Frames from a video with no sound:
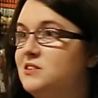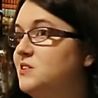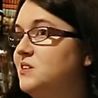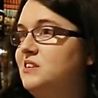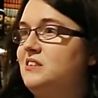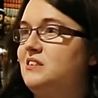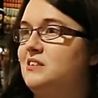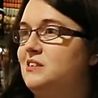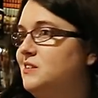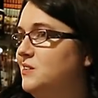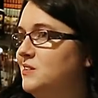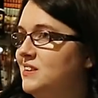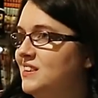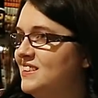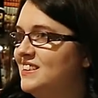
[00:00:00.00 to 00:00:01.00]
trying
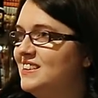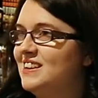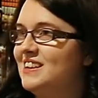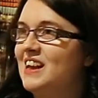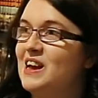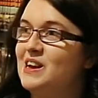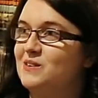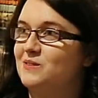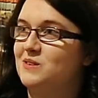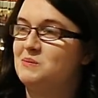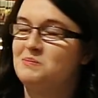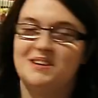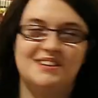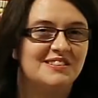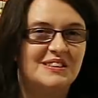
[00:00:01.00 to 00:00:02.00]
to have
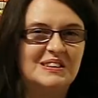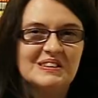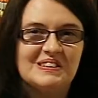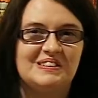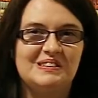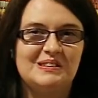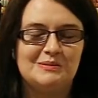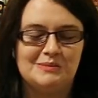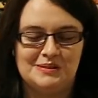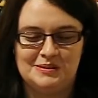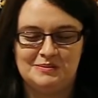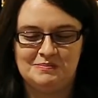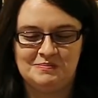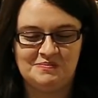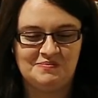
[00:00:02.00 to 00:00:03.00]
special cuddles with
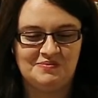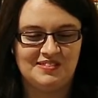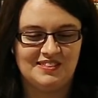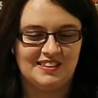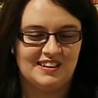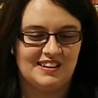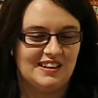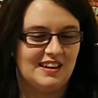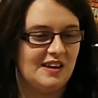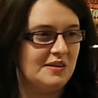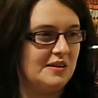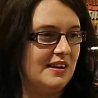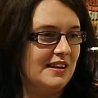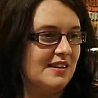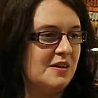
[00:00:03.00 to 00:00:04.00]
them.
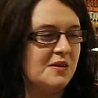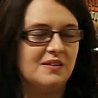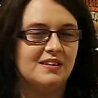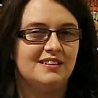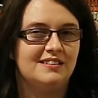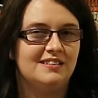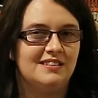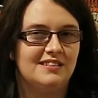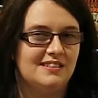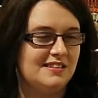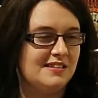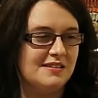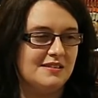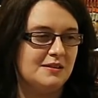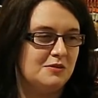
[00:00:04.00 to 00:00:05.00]
And
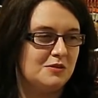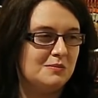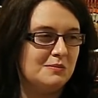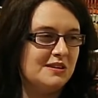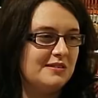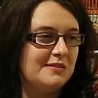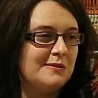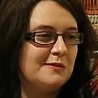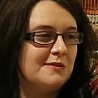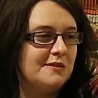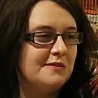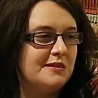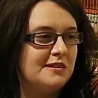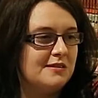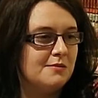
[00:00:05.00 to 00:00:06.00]
there seems to be a
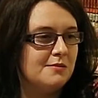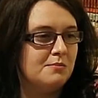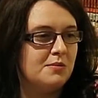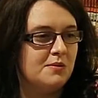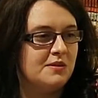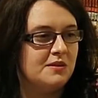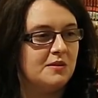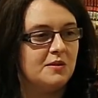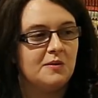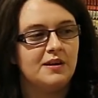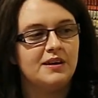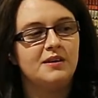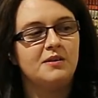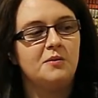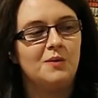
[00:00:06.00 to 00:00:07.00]
story reason, but we don't
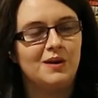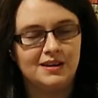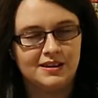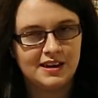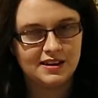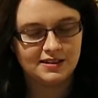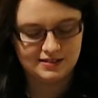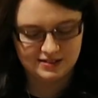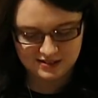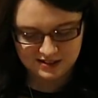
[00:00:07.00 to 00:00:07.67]
quite know why yet.